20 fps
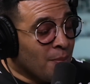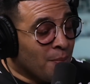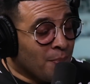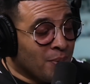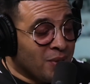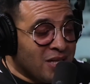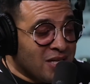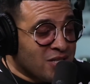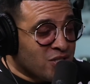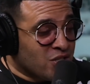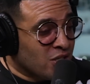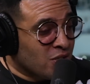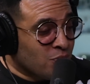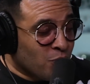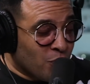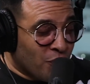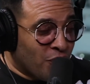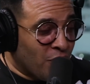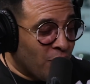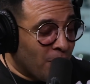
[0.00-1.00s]
please just
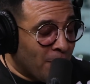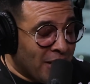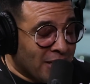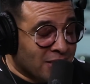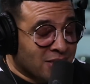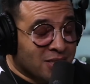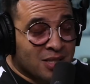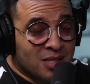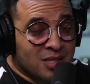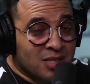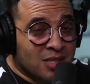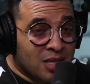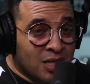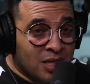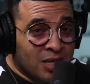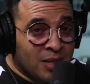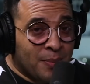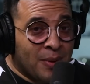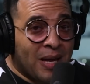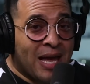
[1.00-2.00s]
refer back to this
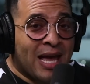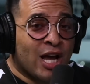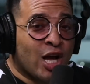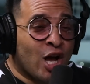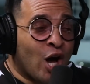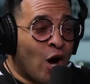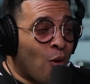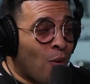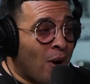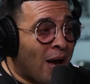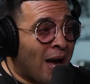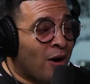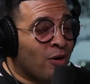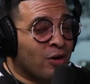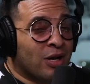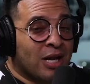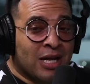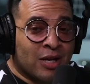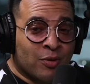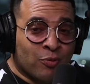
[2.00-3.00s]
clip and go
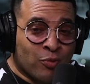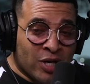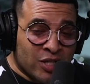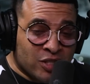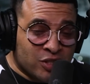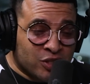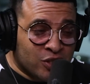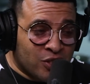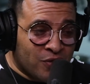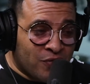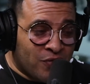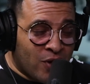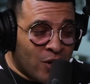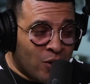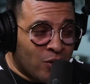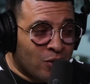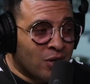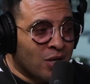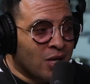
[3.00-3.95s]
out and register to vote.